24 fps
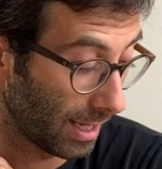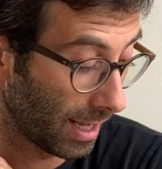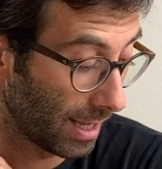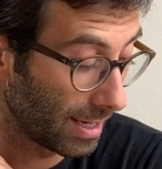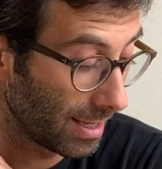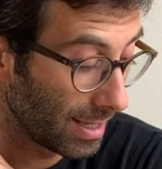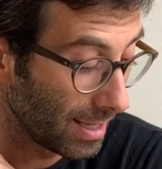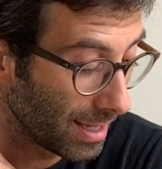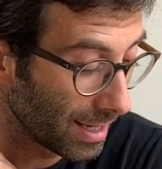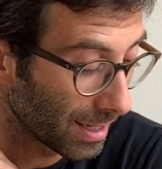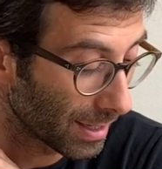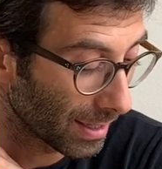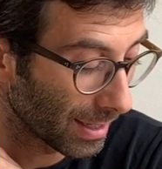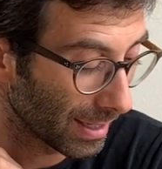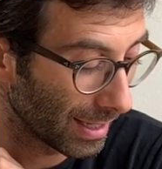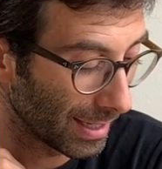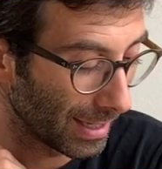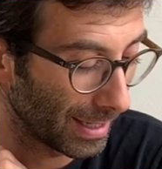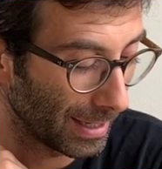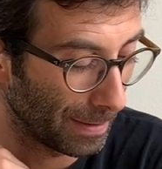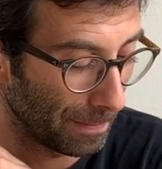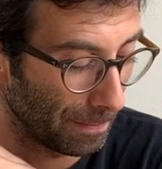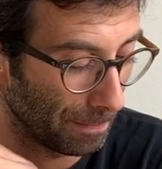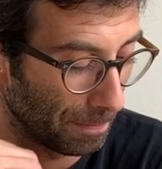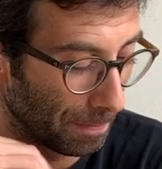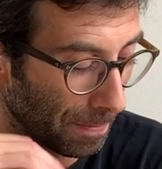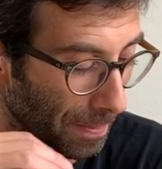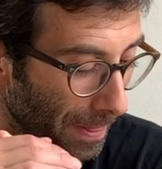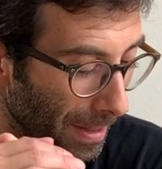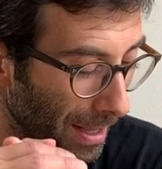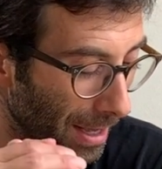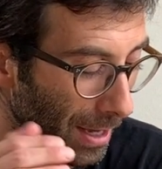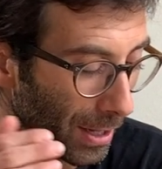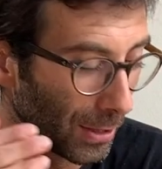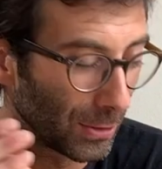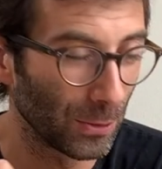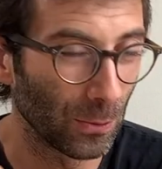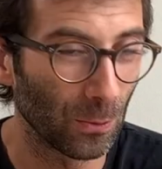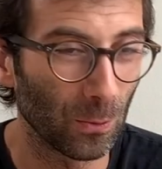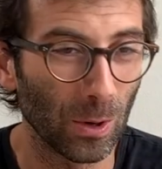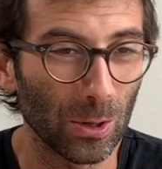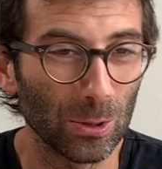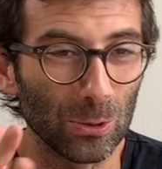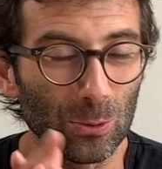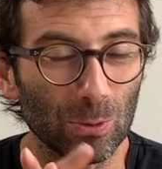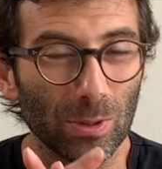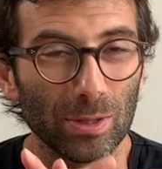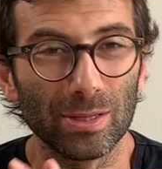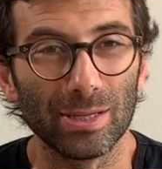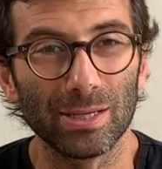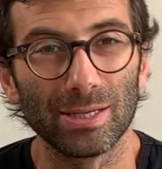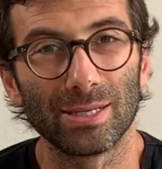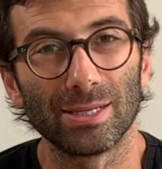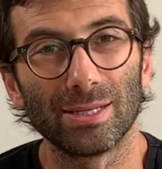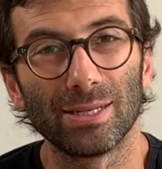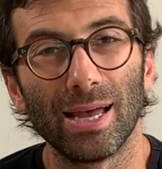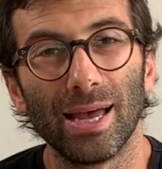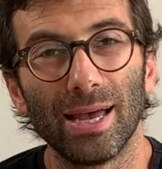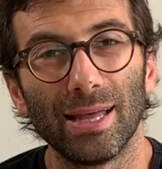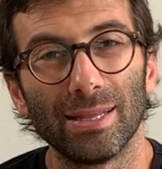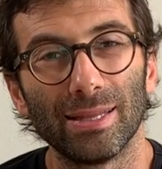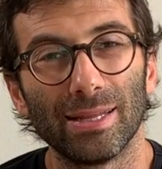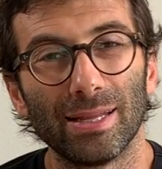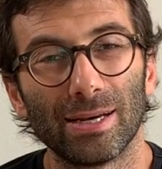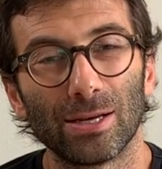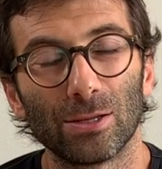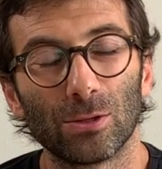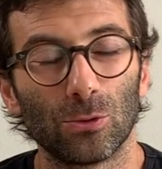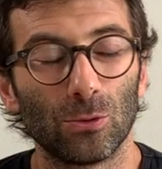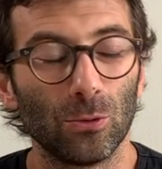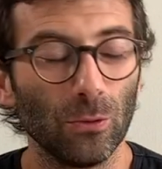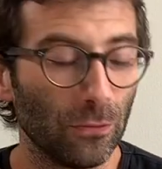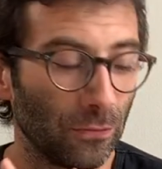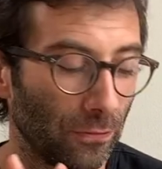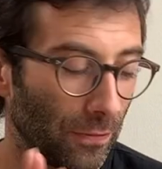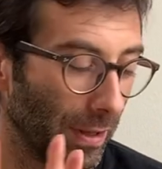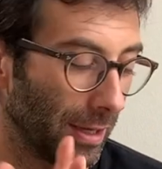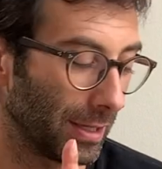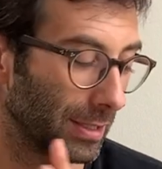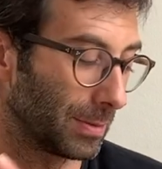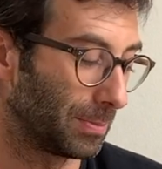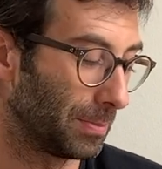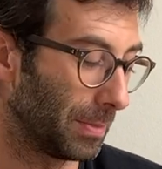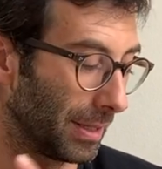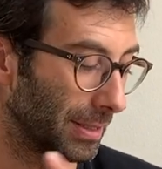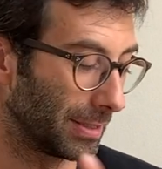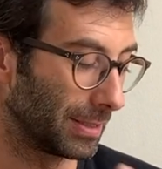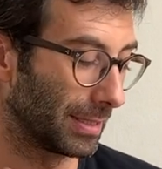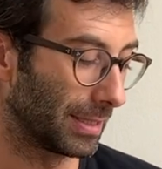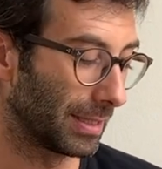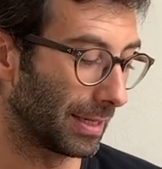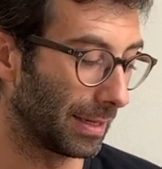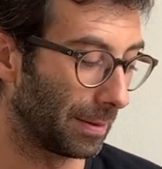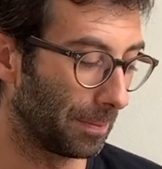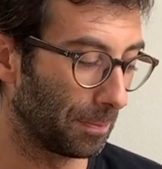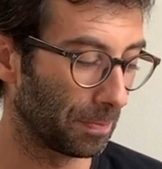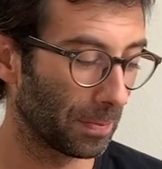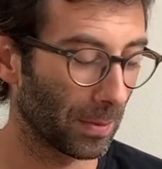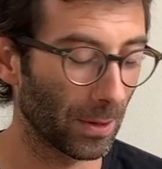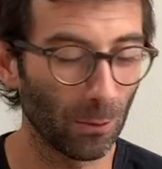And here um, you want to understand two things basically.